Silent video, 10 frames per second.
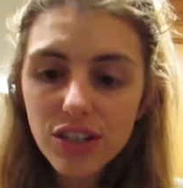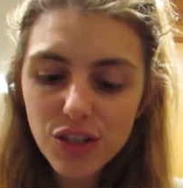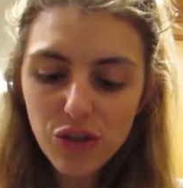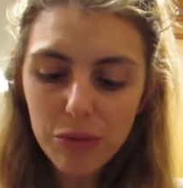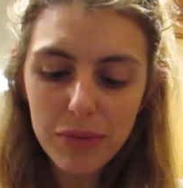
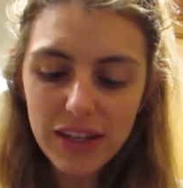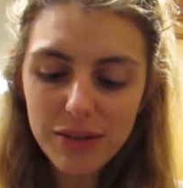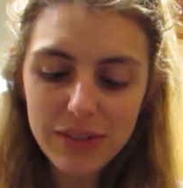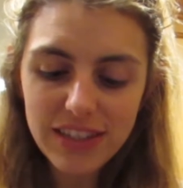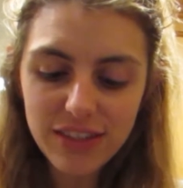So I'm making
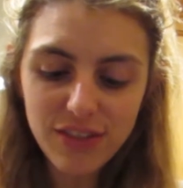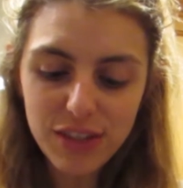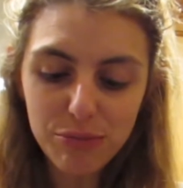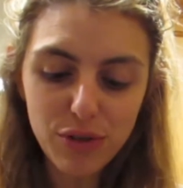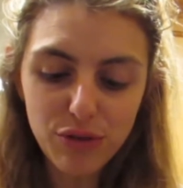myself
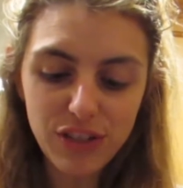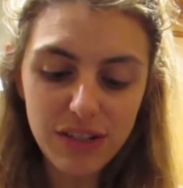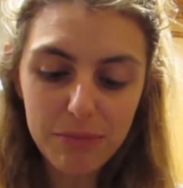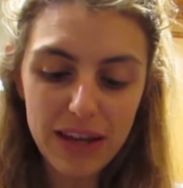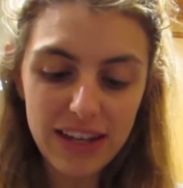some
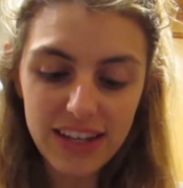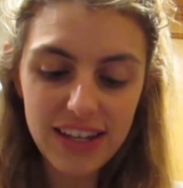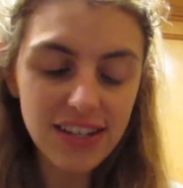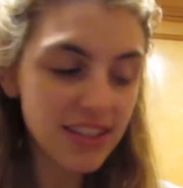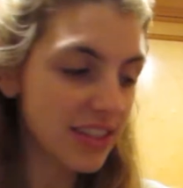protein
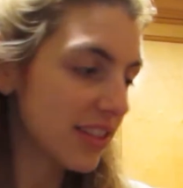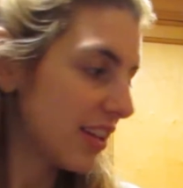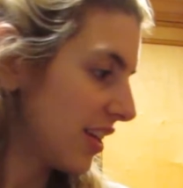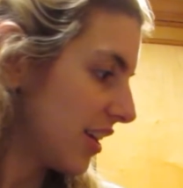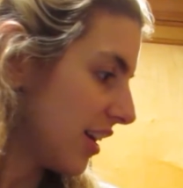pancakes.
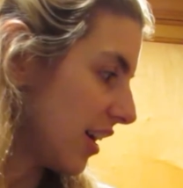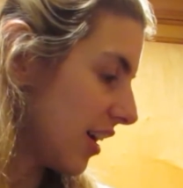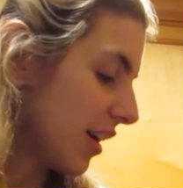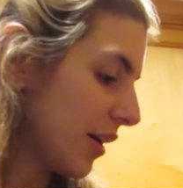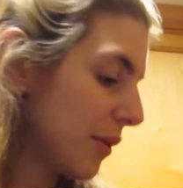
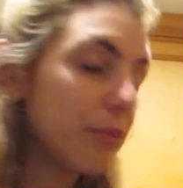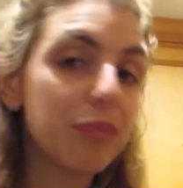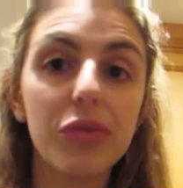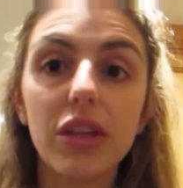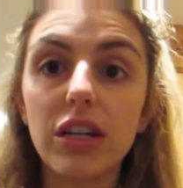A
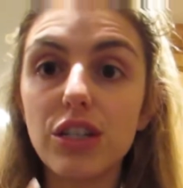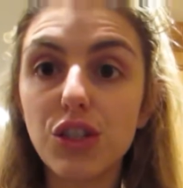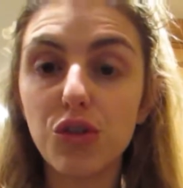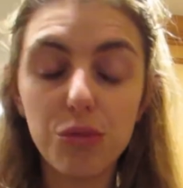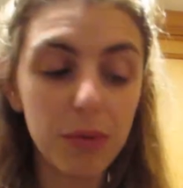
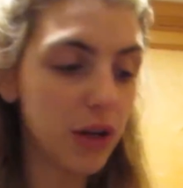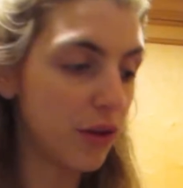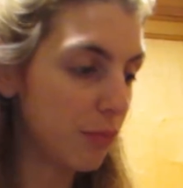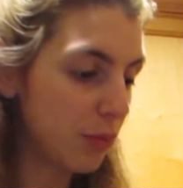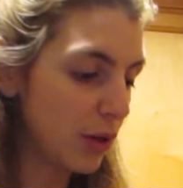scoop
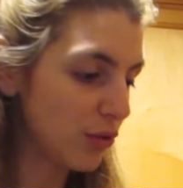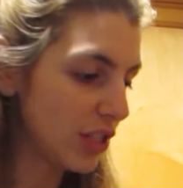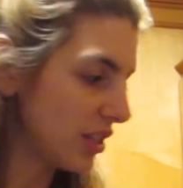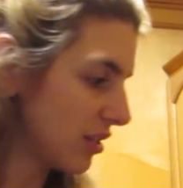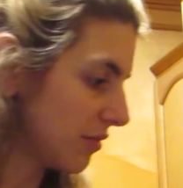of
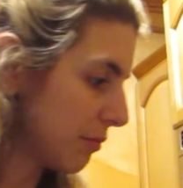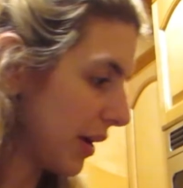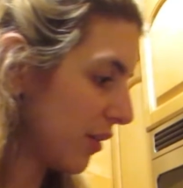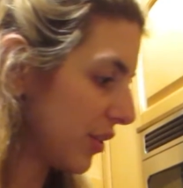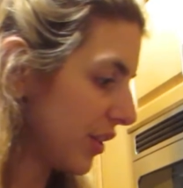protein
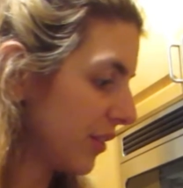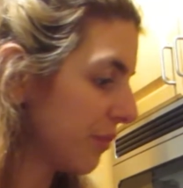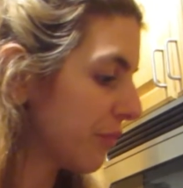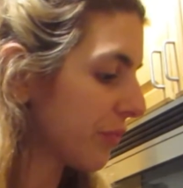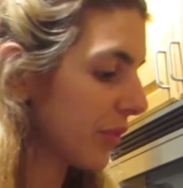powder.
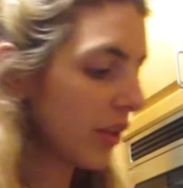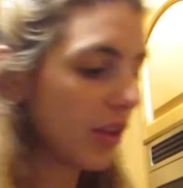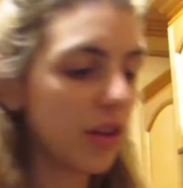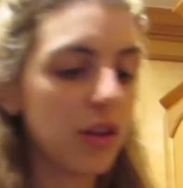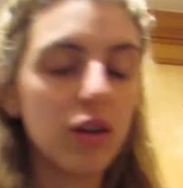
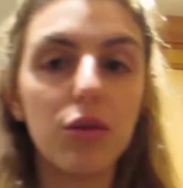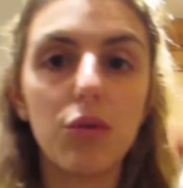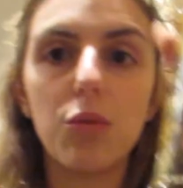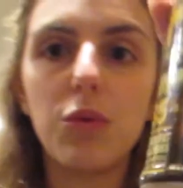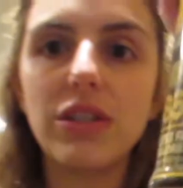
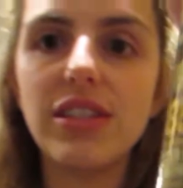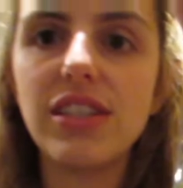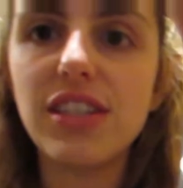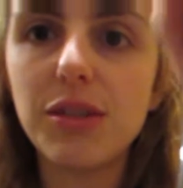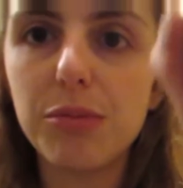1
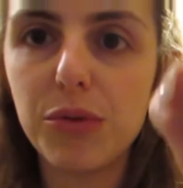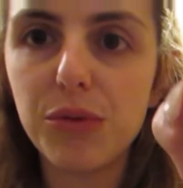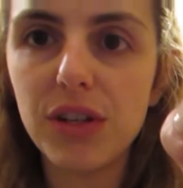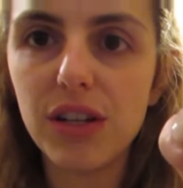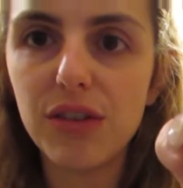teaspoon
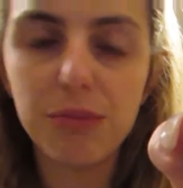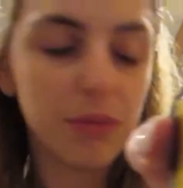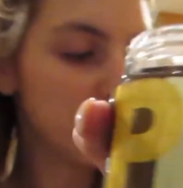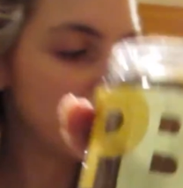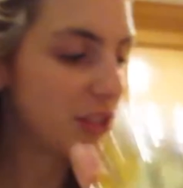of
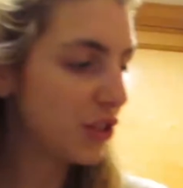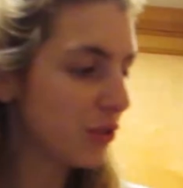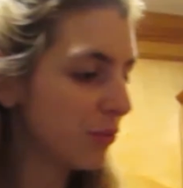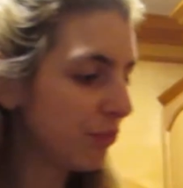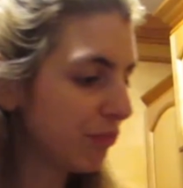PB2.